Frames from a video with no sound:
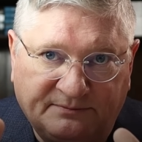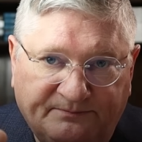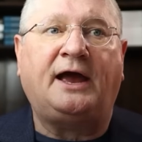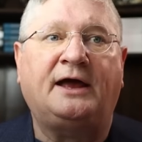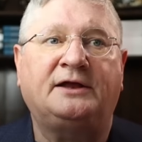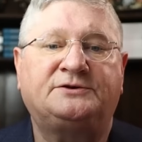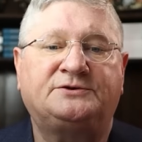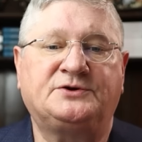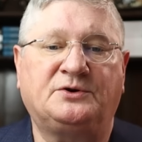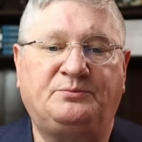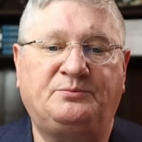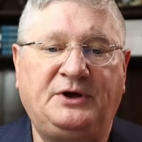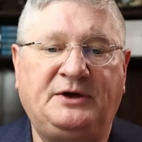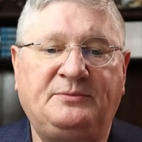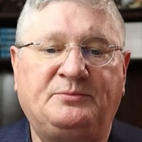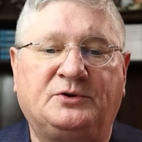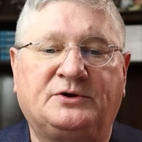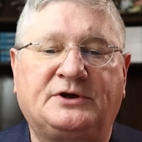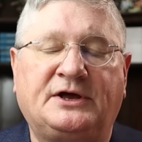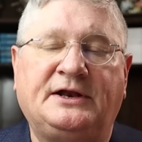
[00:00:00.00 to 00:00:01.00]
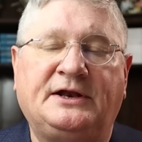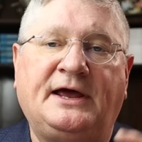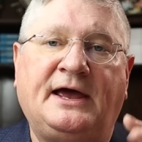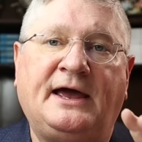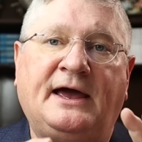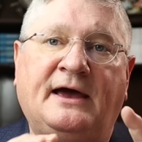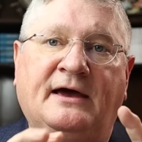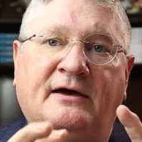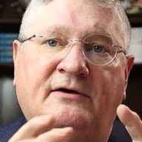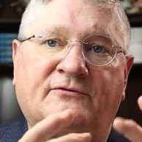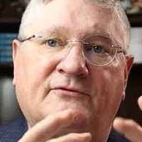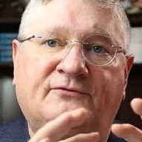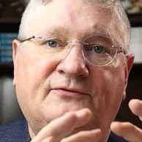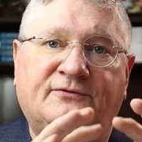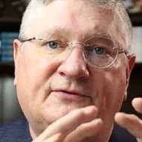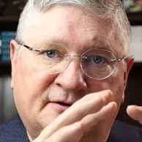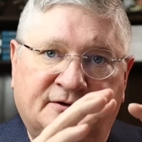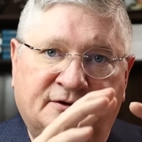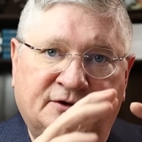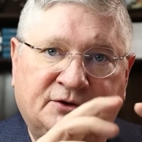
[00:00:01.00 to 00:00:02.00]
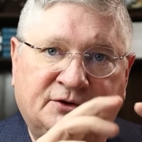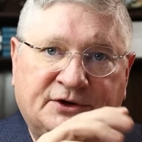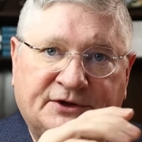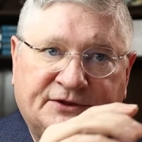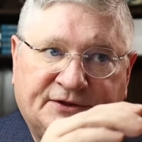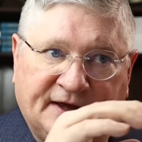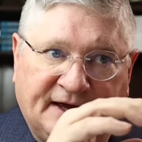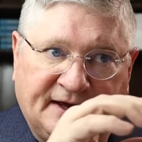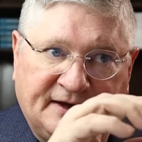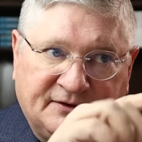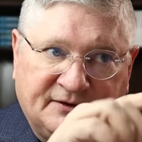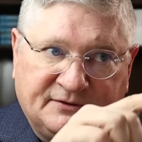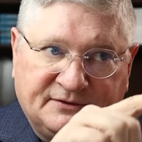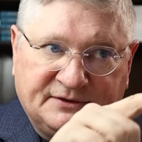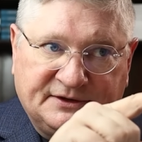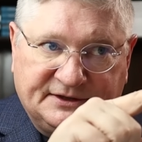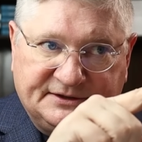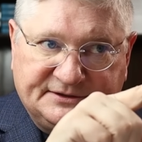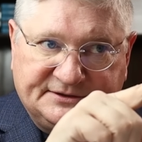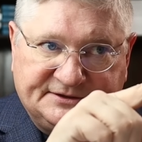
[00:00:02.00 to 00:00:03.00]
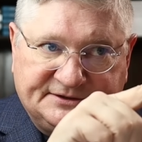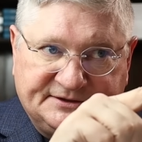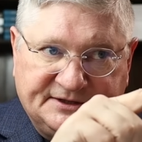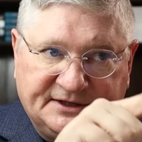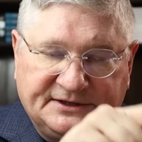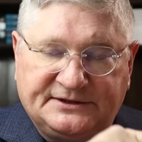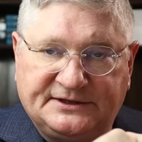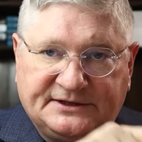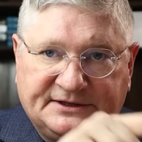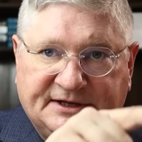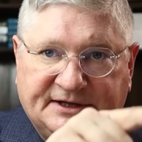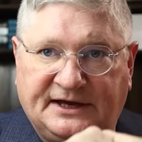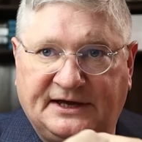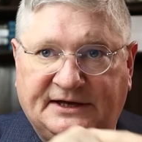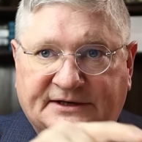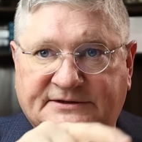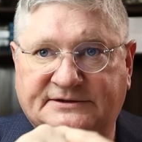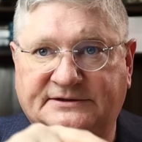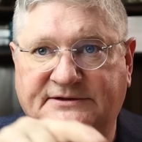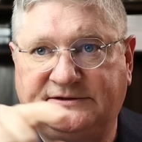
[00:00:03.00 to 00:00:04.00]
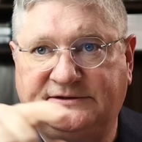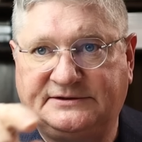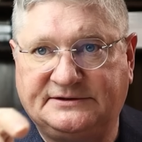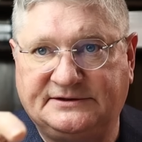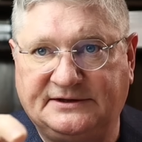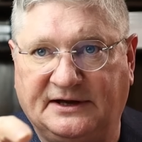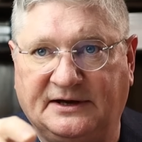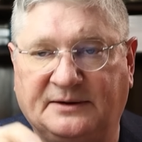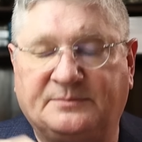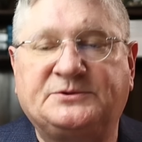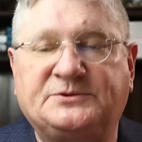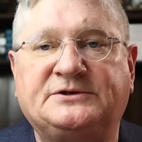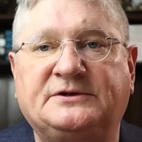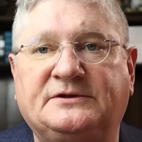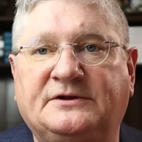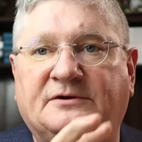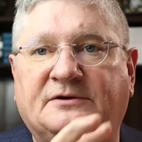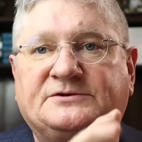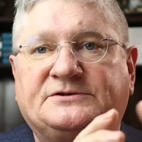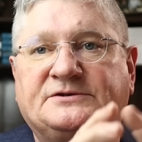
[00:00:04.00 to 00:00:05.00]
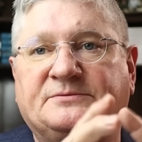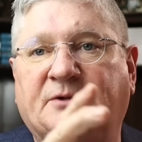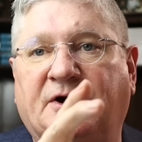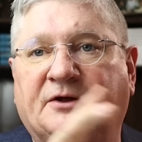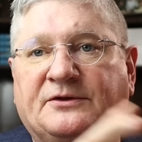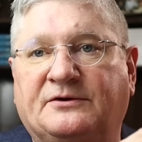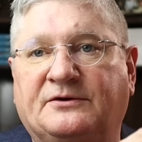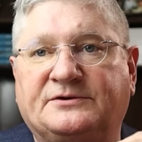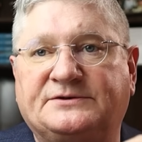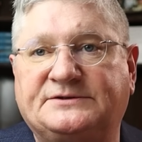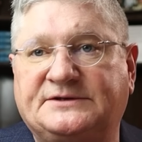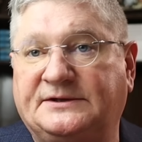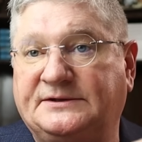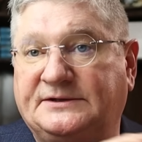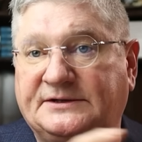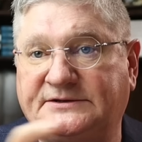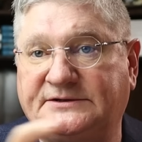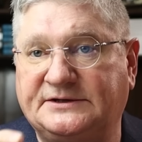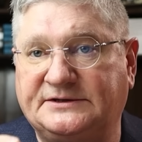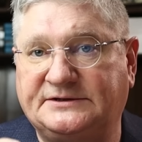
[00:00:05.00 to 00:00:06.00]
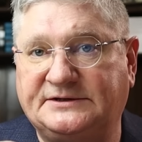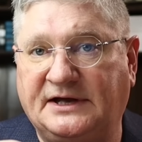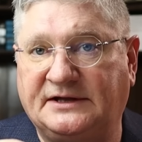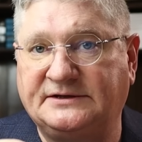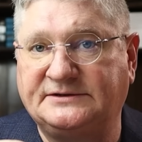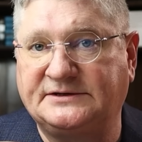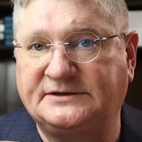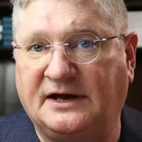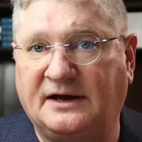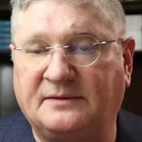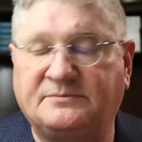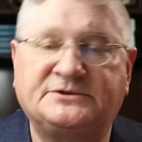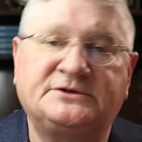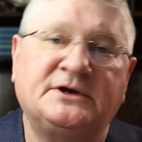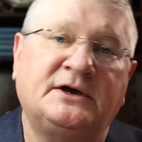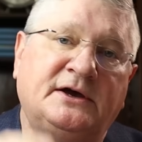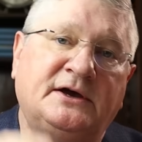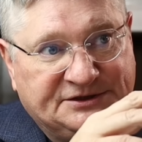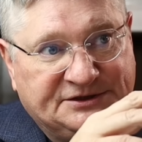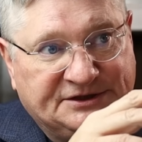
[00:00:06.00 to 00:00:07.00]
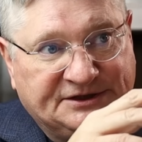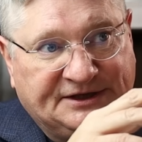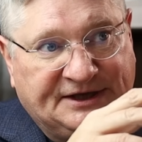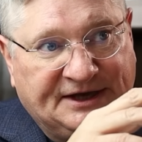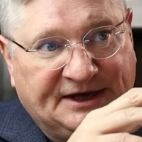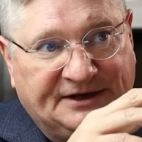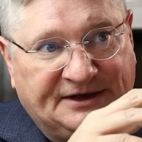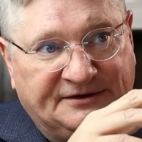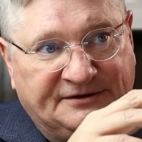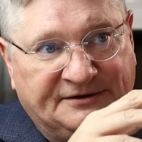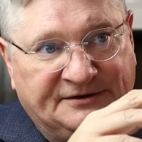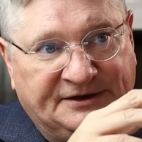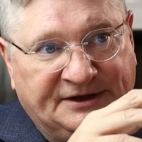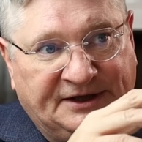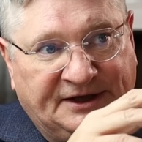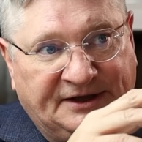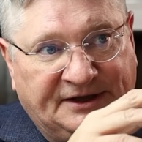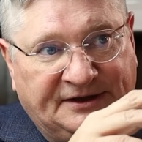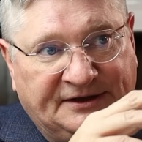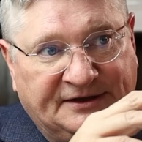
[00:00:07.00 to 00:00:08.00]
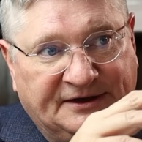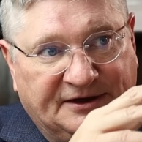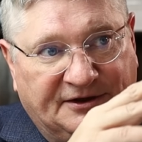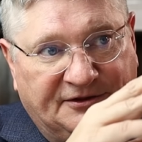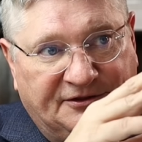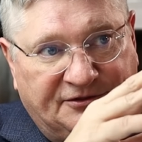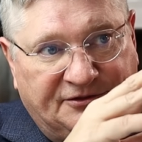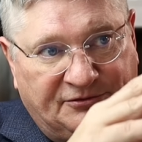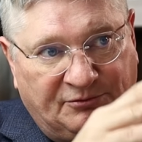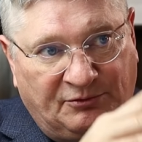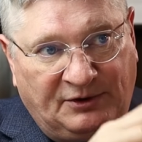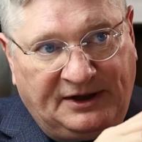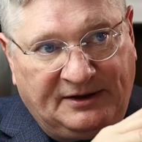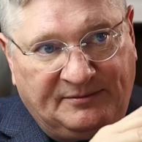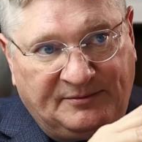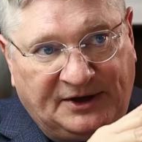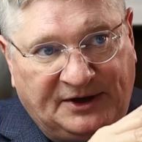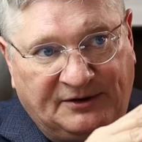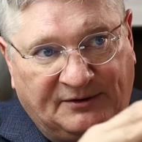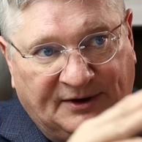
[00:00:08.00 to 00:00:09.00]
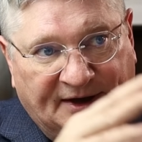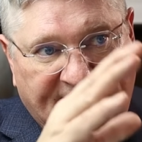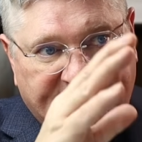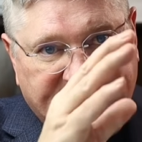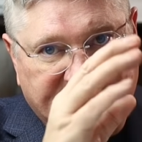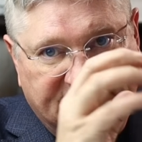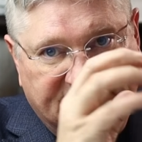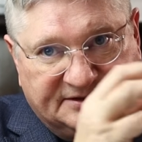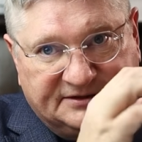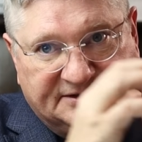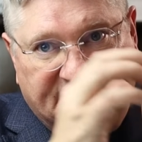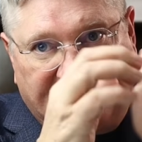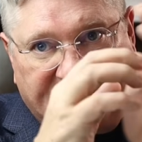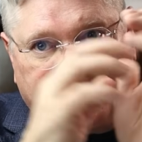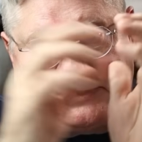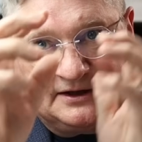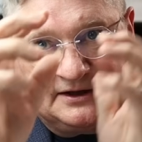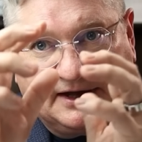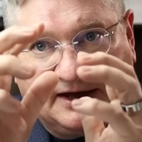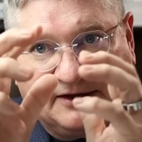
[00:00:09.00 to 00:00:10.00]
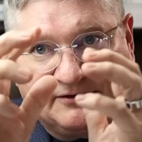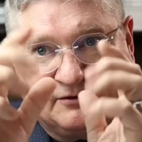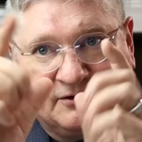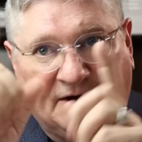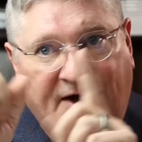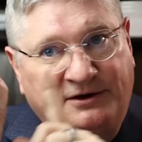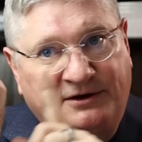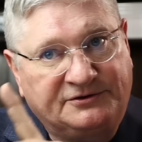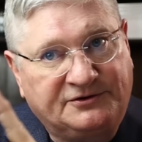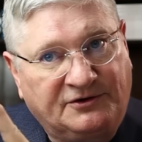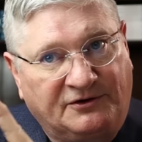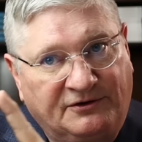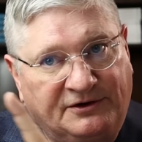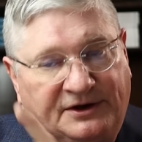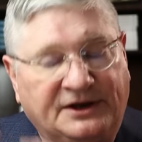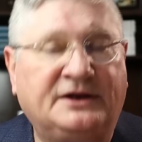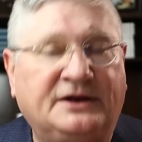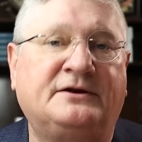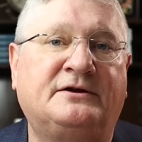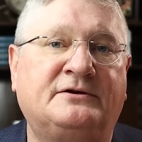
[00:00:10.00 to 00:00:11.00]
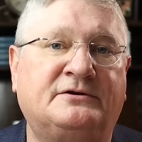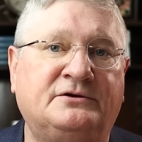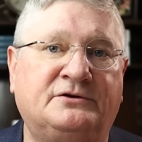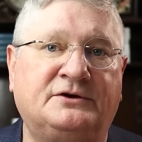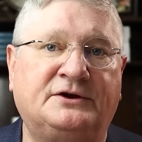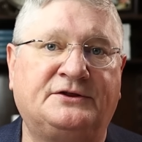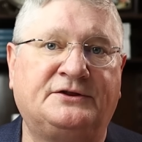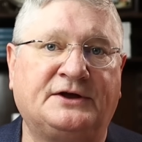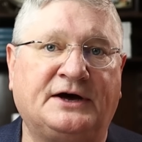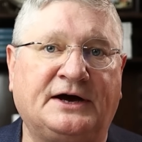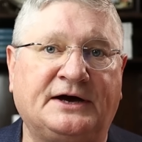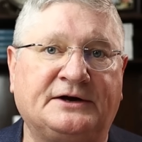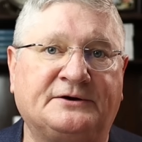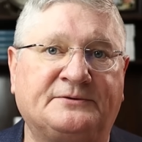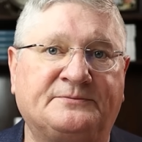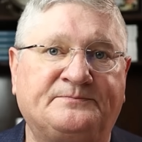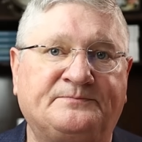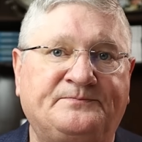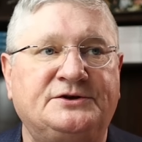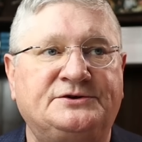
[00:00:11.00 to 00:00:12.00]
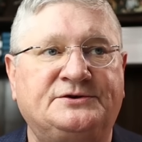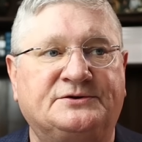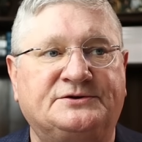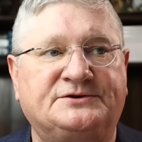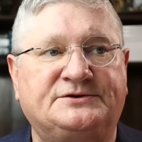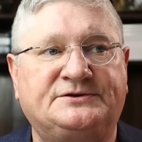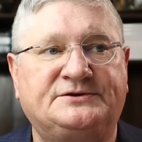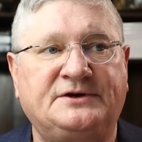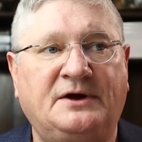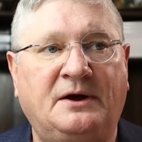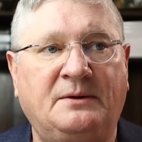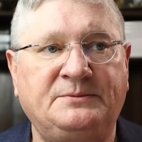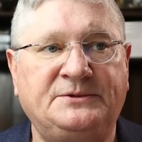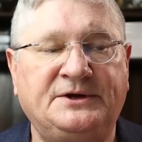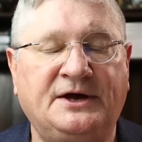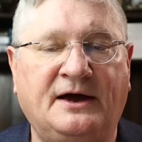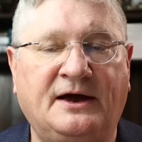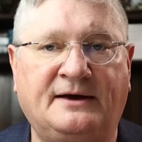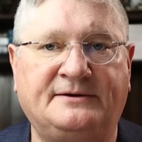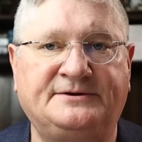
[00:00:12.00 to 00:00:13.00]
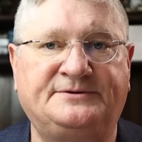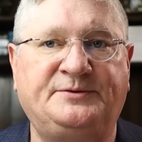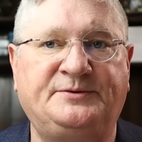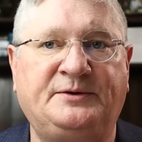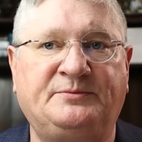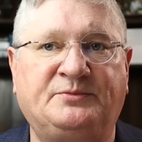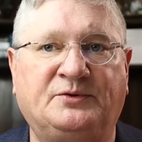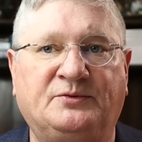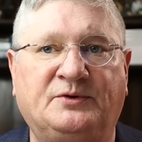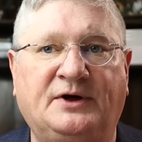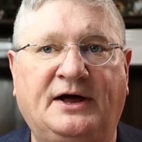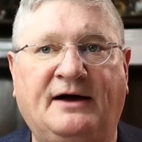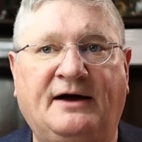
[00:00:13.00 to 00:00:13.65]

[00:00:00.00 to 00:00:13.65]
And so people can have glutathione synthetase SNPs, and there's some other synthesis enzymes to get the three amino acids stuck together and turned into glutathione. So sometimes people will